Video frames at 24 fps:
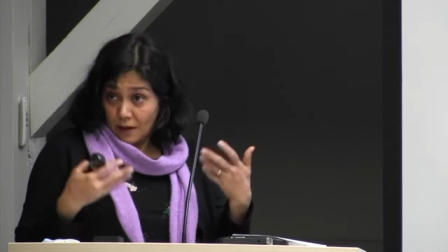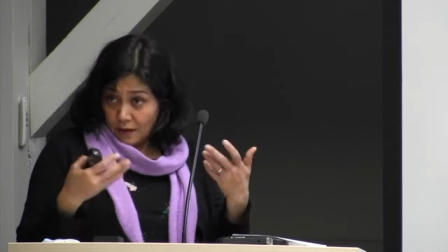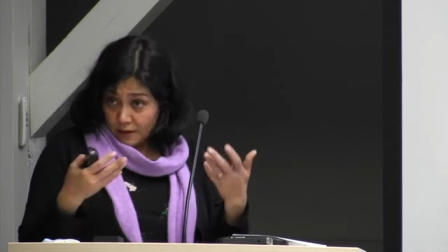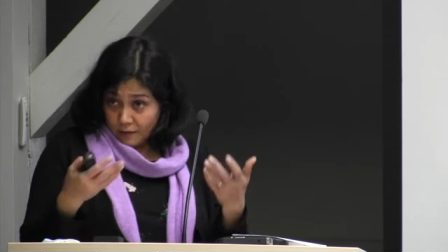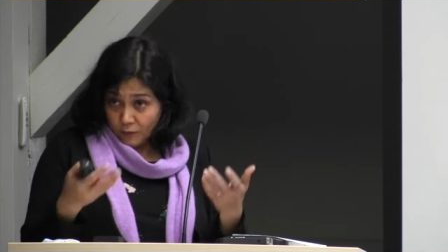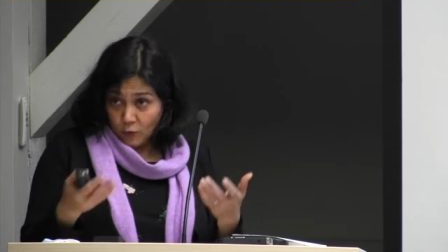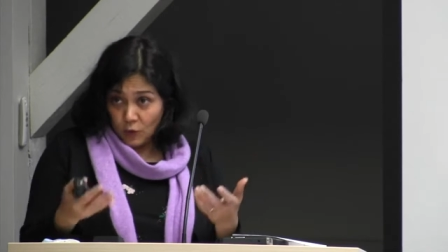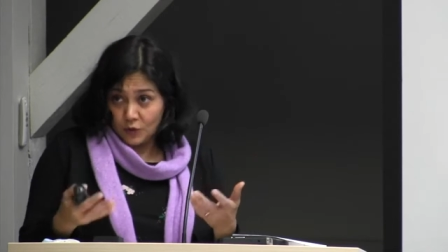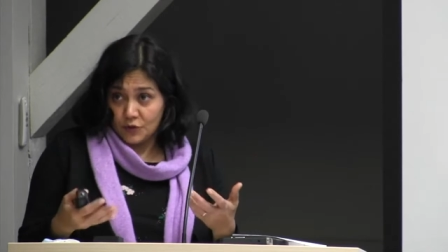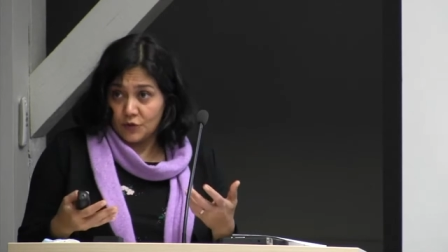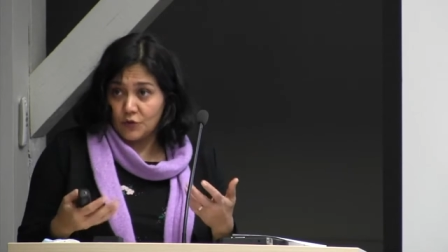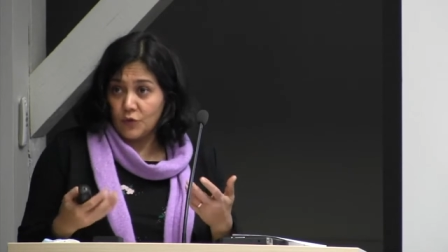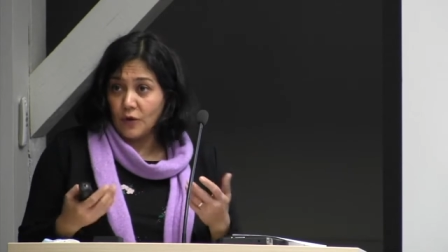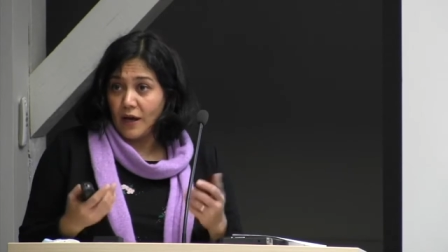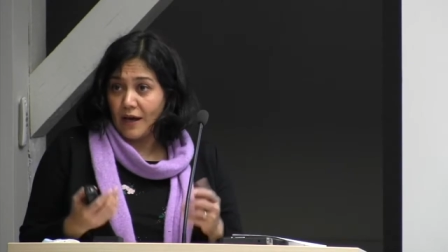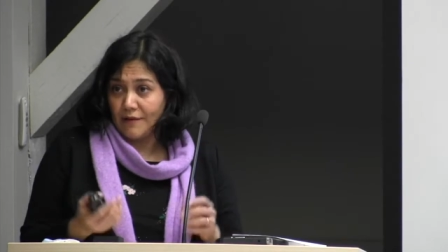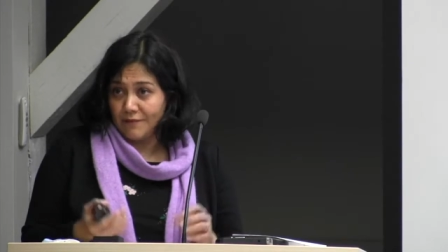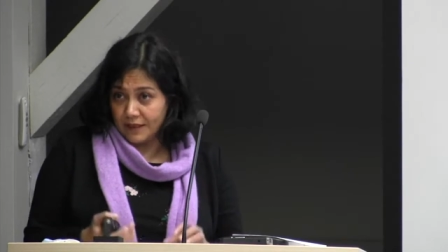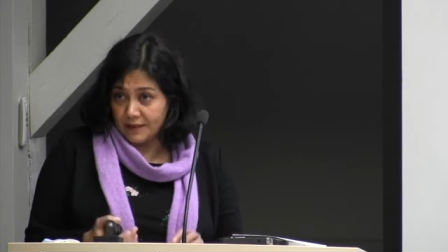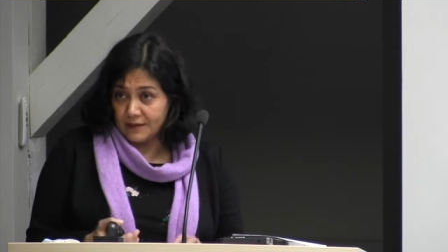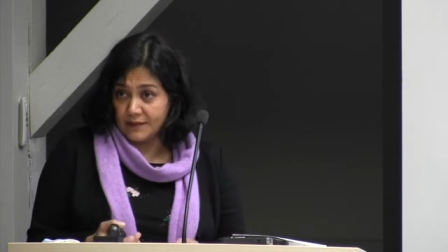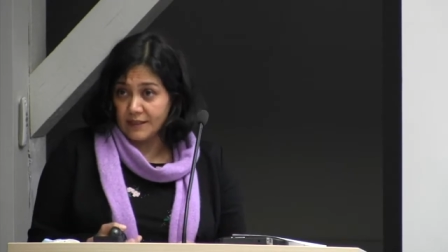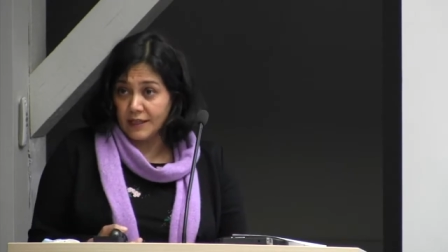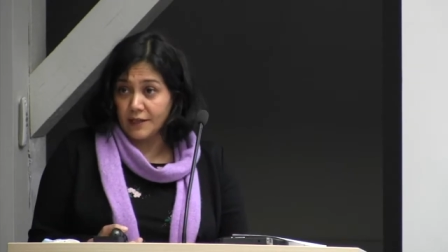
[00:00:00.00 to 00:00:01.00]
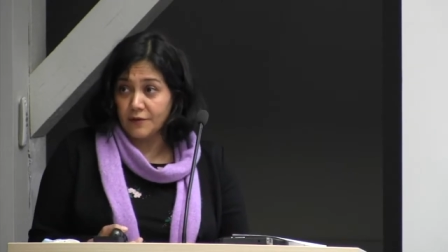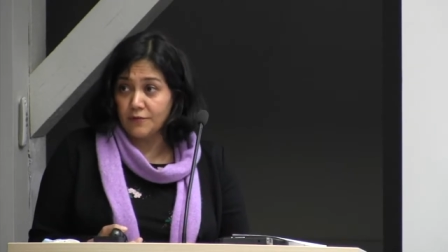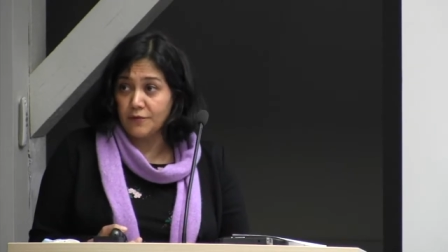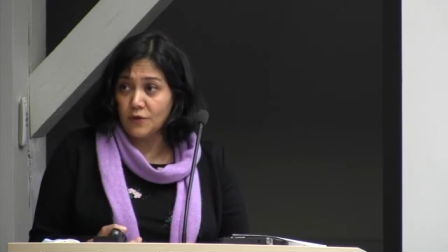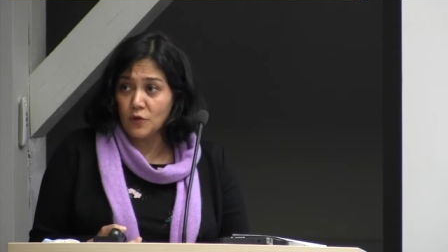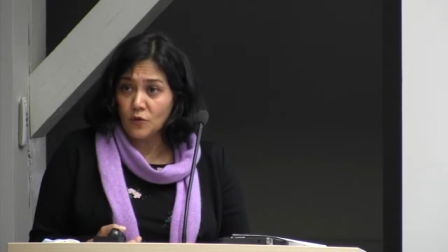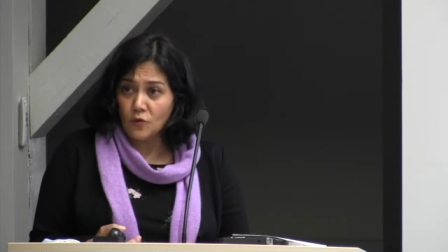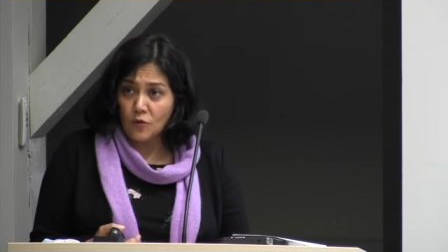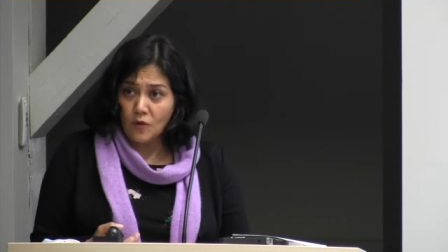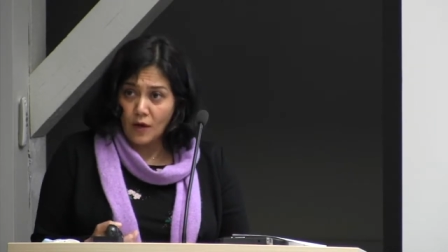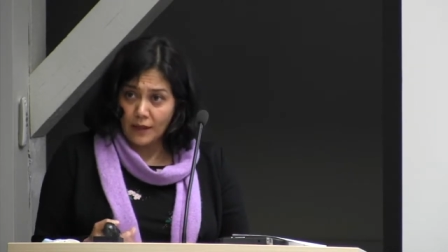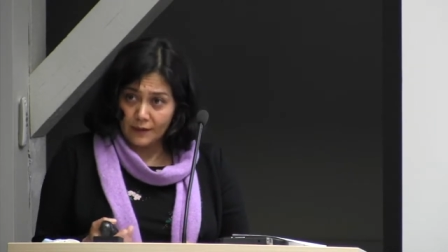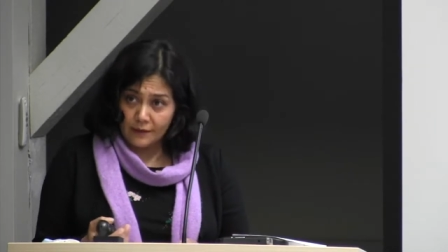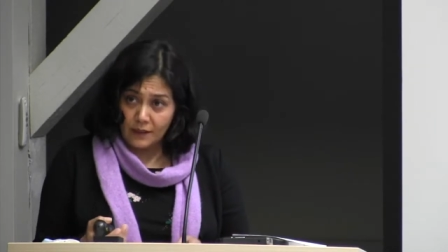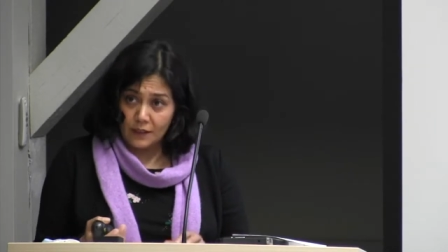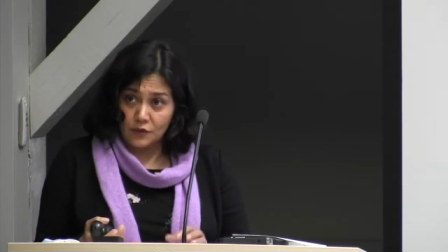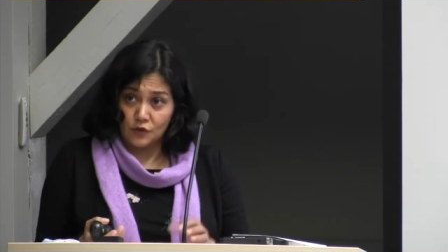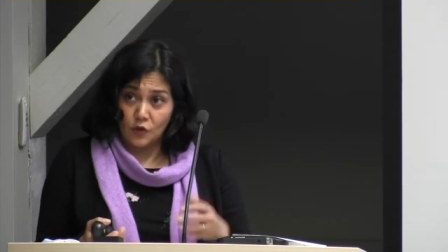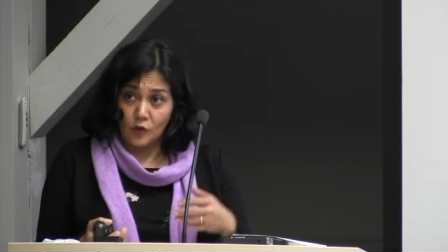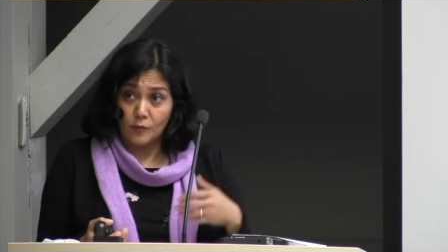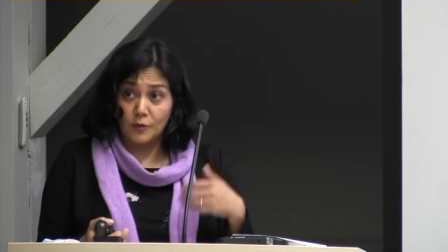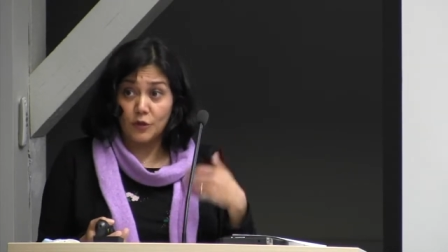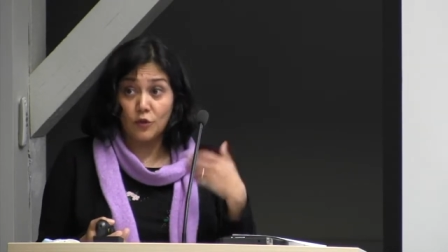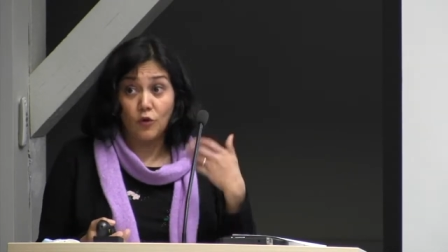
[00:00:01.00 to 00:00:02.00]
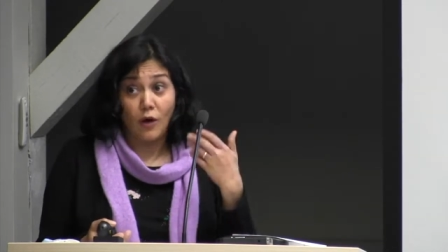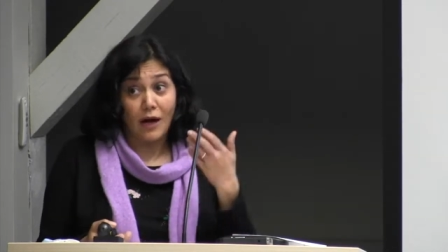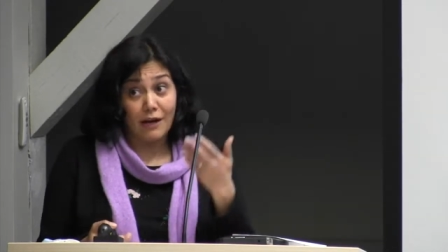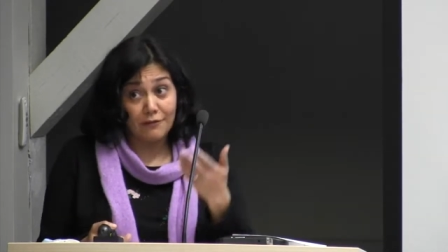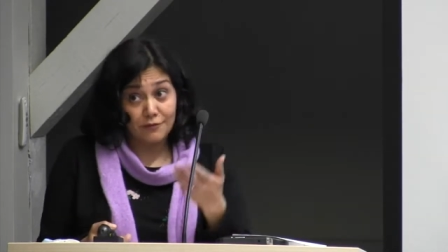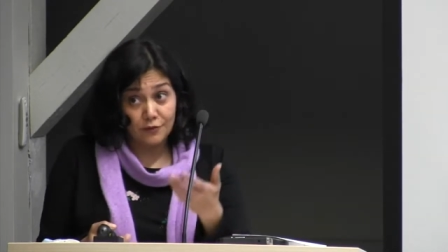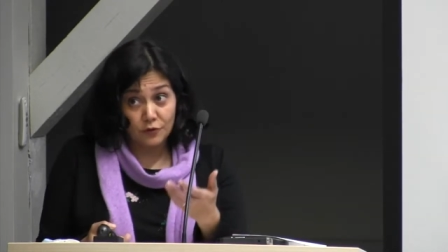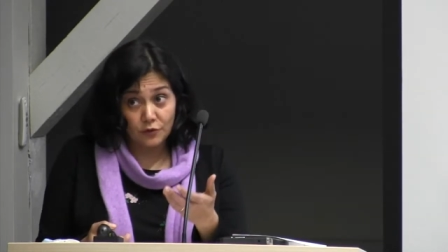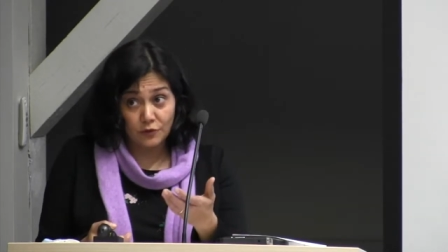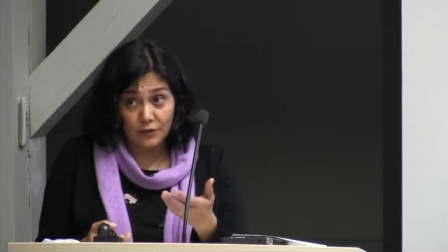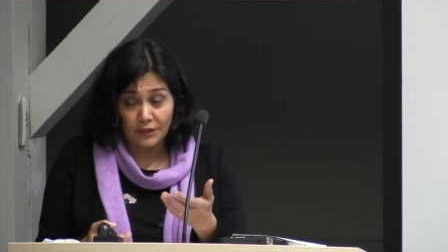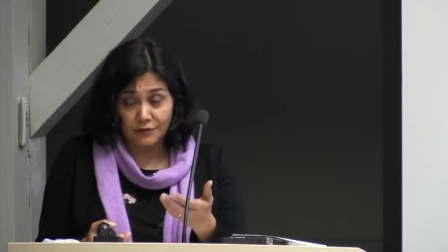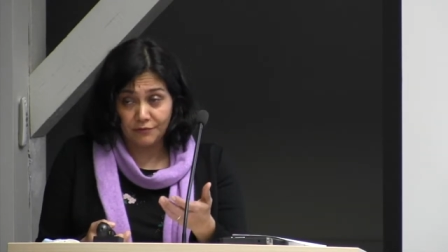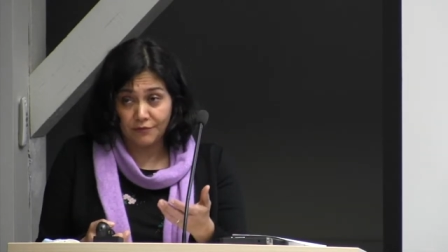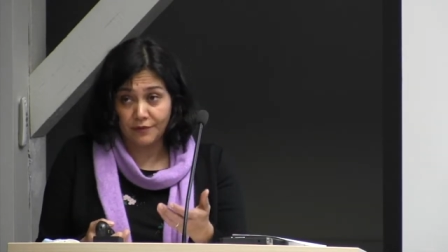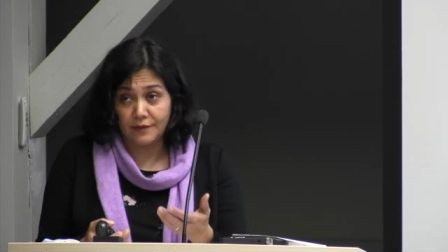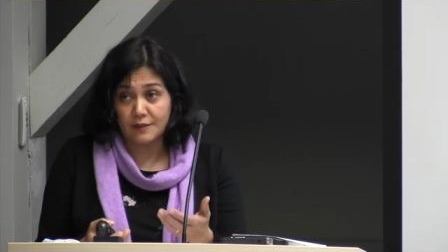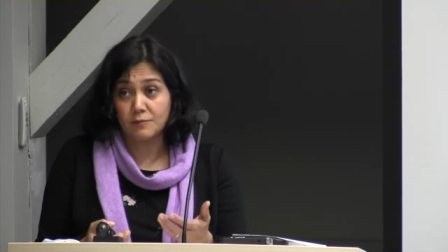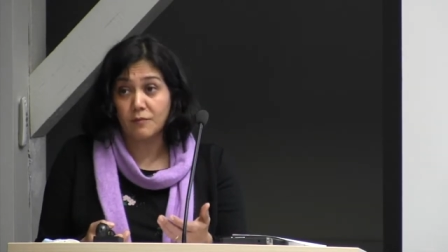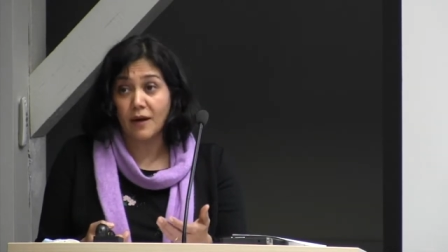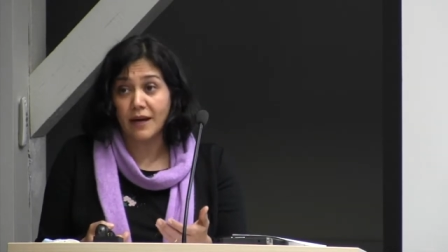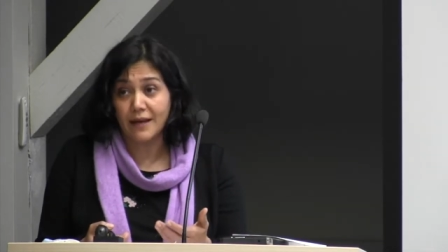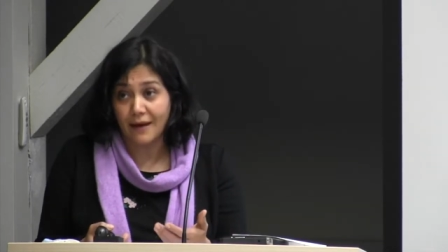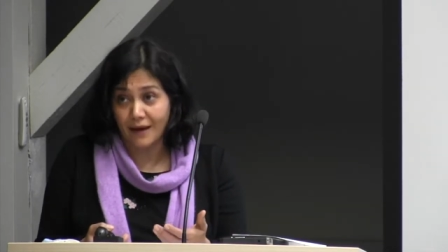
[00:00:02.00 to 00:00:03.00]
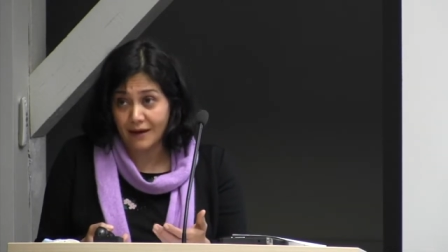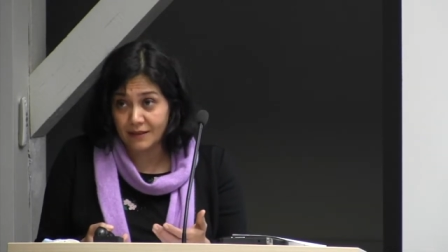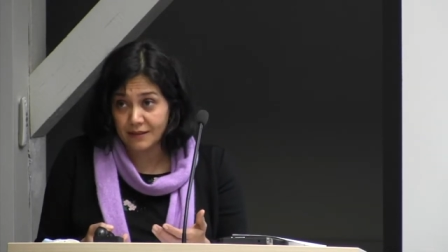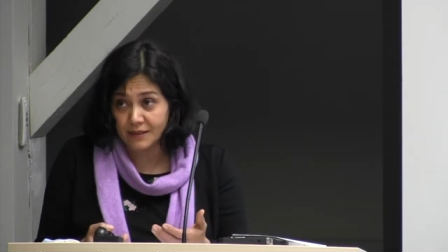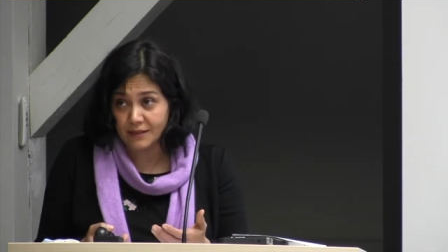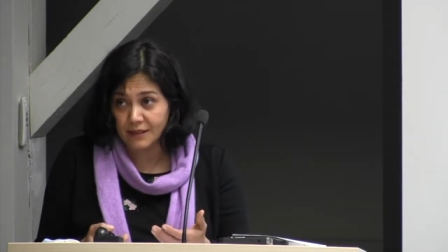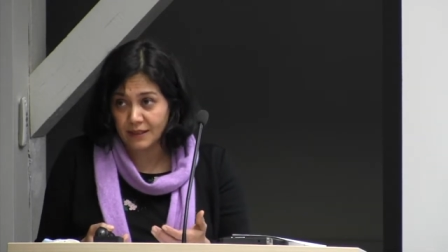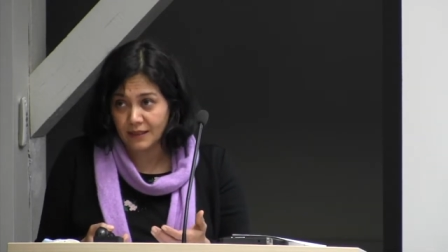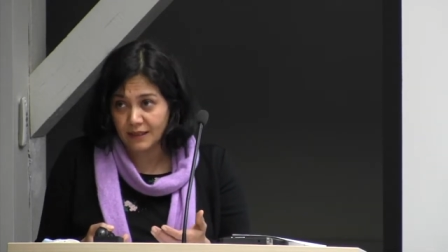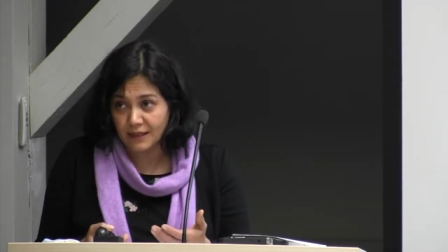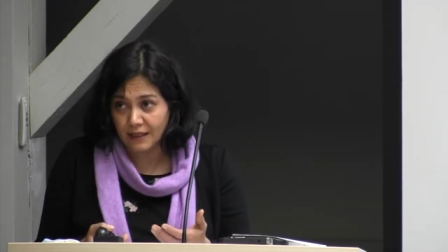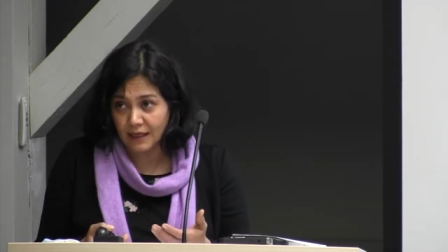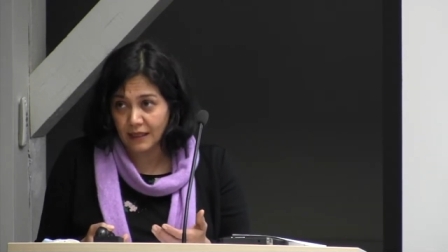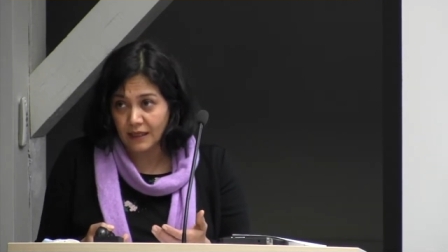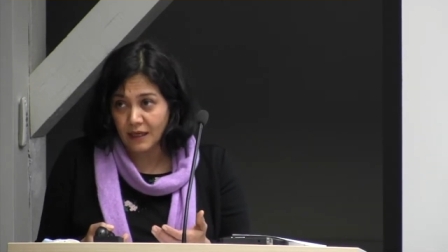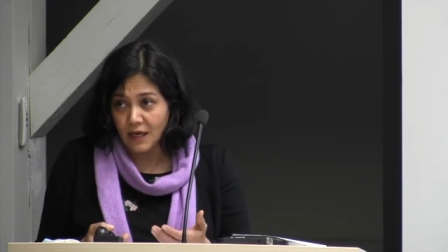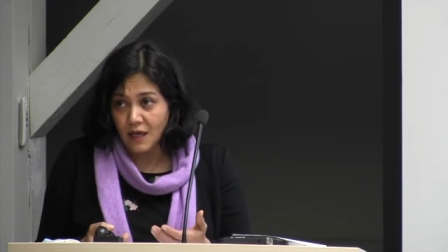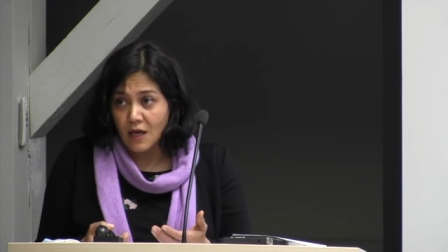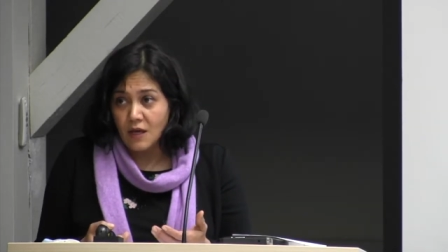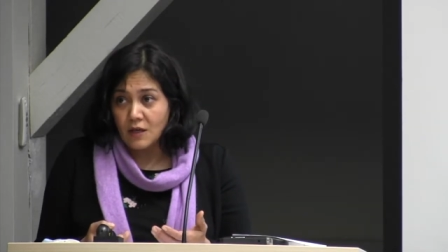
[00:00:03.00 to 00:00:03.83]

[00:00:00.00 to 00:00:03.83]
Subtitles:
I want to have an interview, and he told me, you have to read first my article.